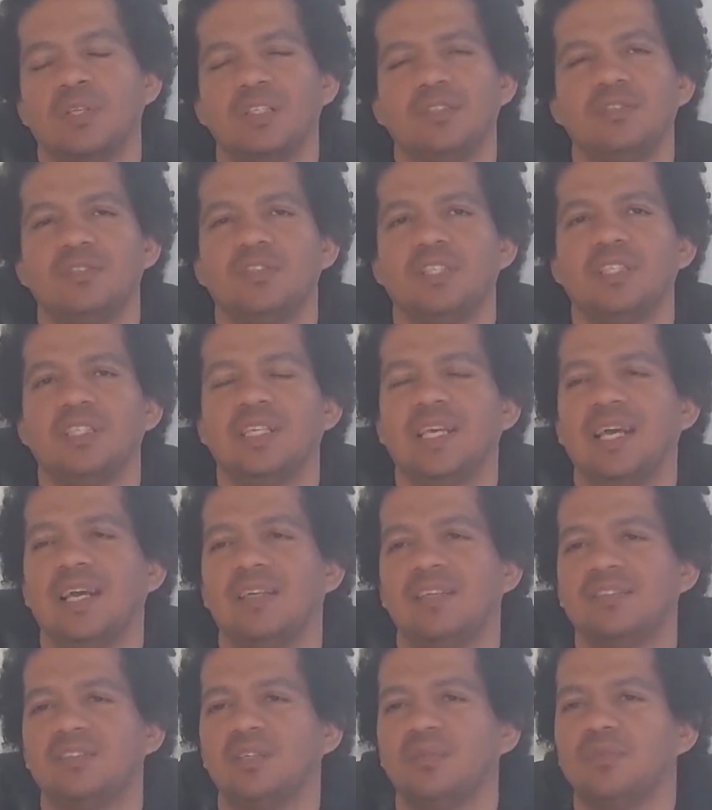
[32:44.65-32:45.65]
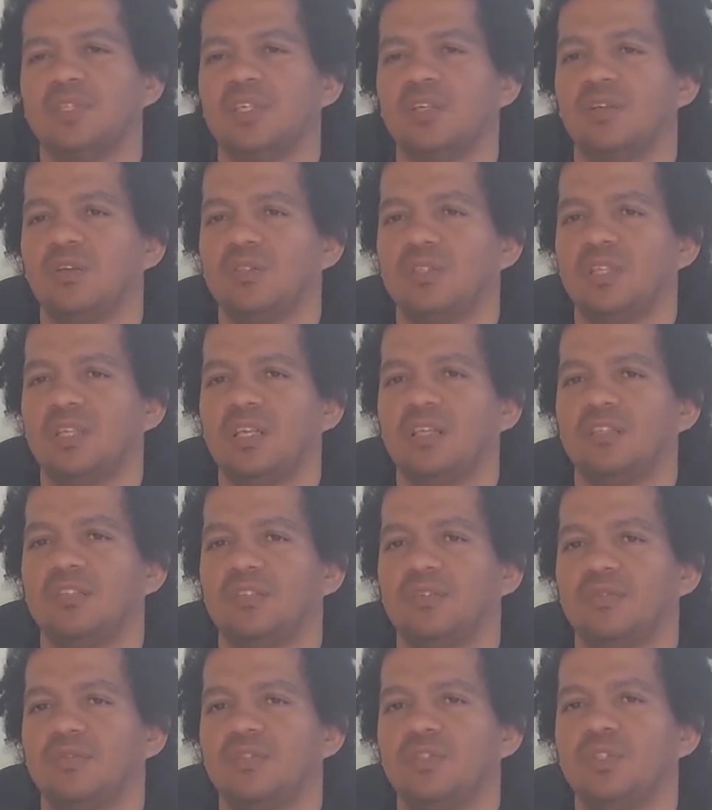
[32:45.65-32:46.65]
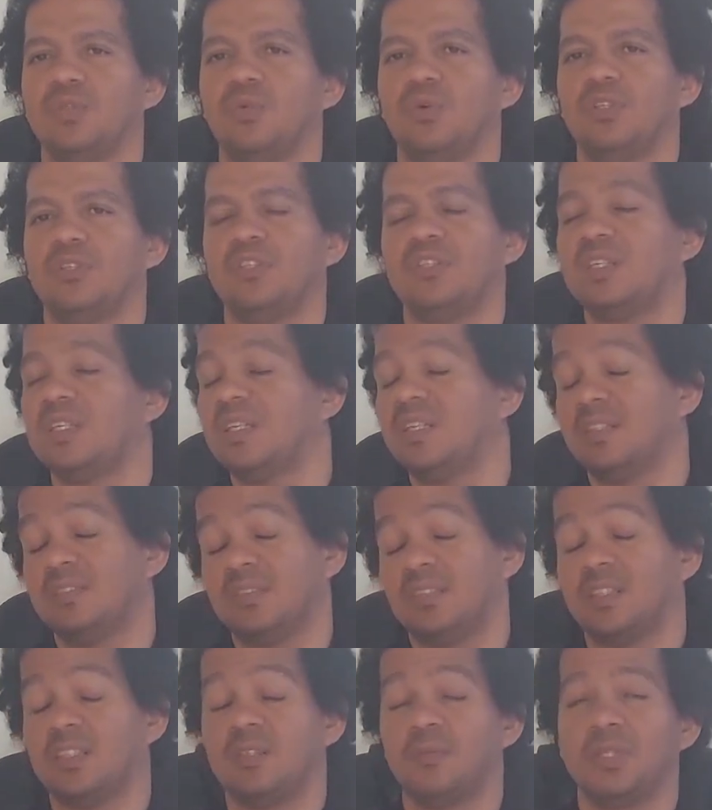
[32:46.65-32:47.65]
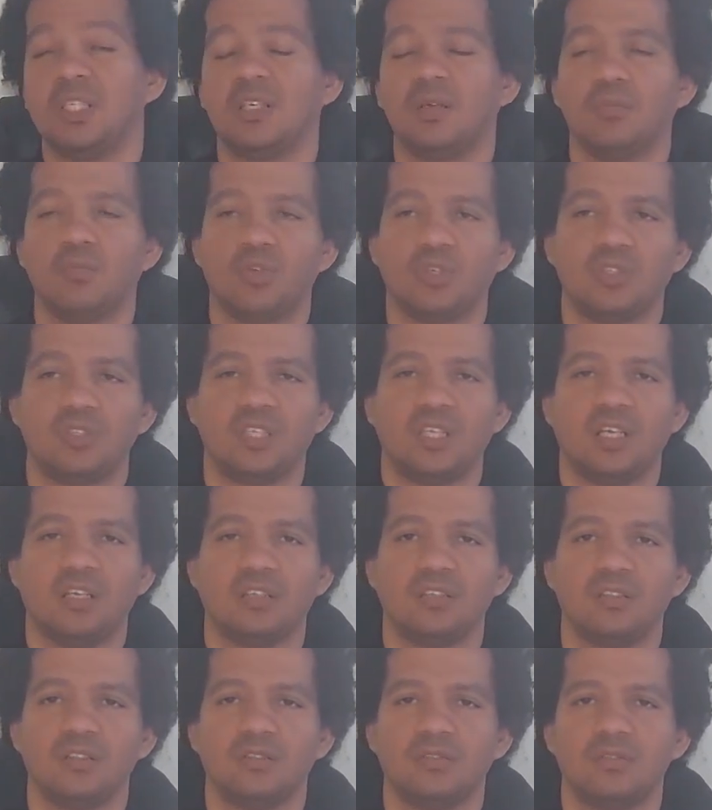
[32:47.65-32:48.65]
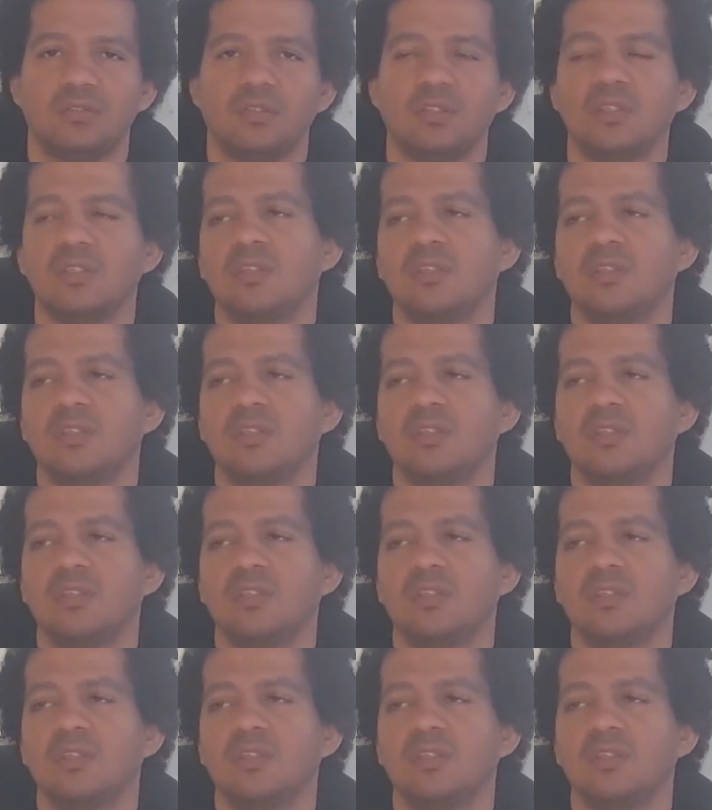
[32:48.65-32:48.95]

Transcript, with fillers: Let's just say the ad is something along the lines of, do you want to realistically become more attractive?